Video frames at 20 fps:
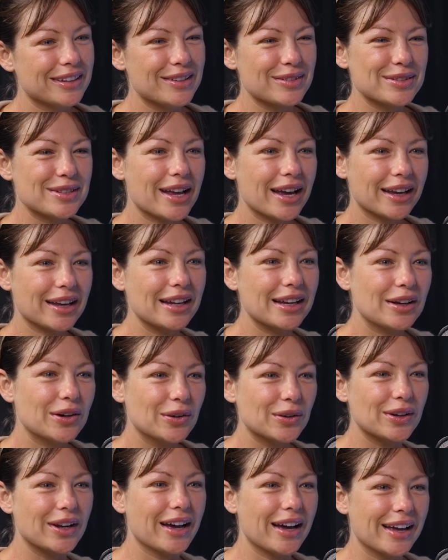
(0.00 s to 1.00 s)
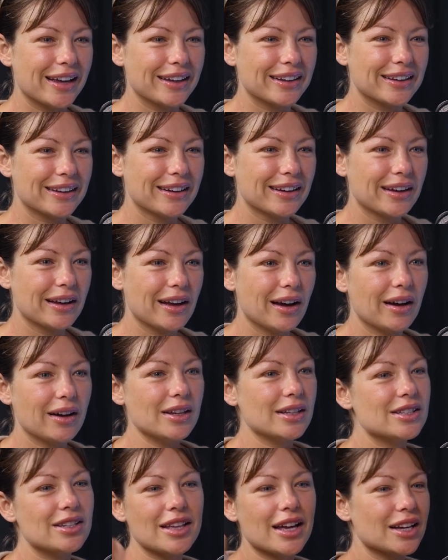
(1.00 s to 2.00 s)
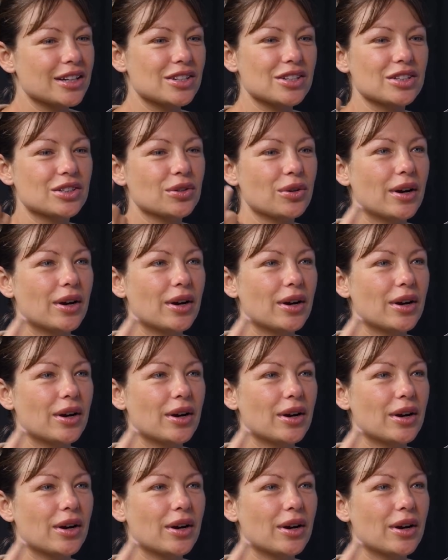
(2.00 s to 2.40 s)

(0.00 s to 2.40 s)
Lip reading: It was like a little, like, I just